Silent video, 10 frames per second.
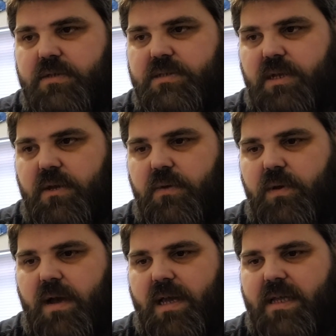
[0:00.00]

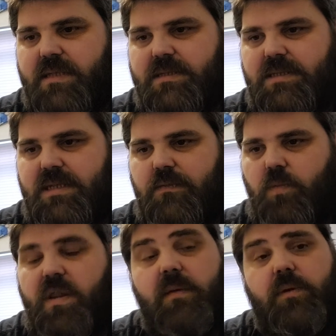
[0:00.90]
So I can see
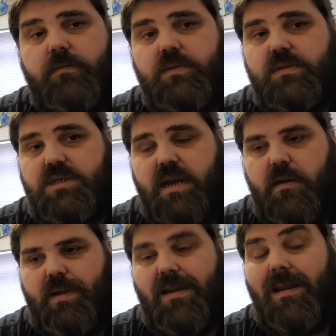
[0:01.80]
one of the problems with the
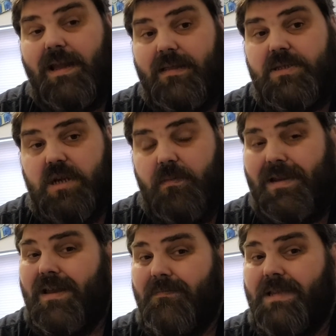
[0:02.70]
Chairplane. I like the
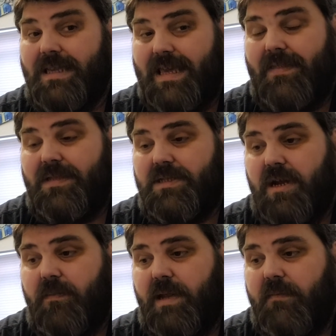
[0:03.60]
Chairplane. I'm going to get the
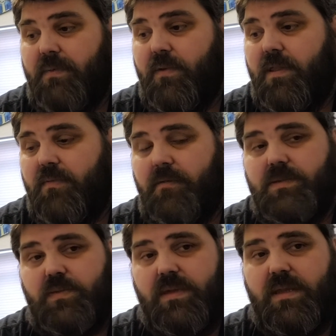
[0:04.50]
Chairplane, but one of the
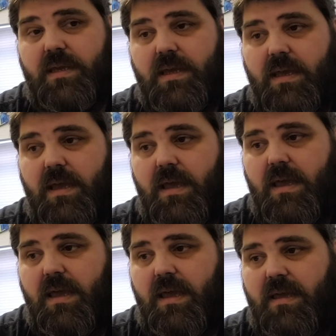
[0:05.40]
problems with it
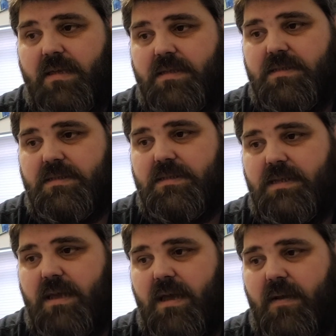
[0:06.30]

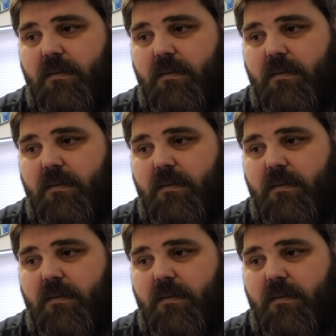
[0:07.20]
is